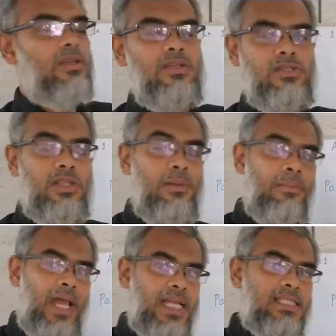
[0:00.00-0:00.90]
So the
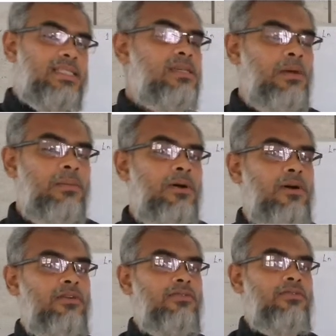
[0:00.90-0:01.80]
maximum
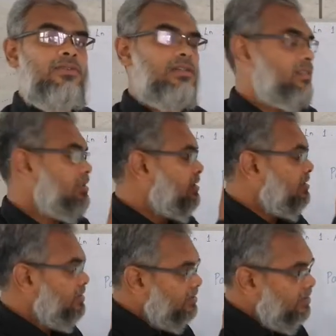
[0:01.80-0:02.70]
of
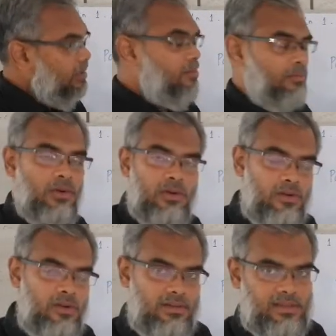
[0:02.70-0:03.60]
the
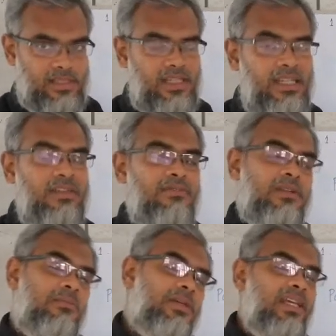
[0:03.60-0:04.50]
monocot seed
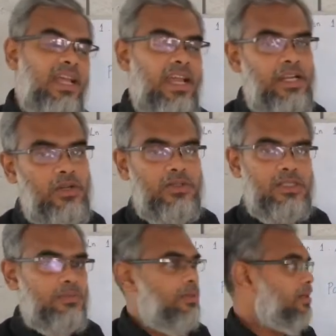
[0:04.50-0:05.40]
will be
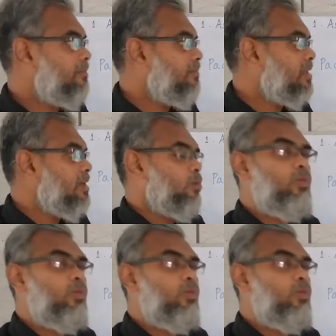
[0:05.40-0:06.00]
endosperm,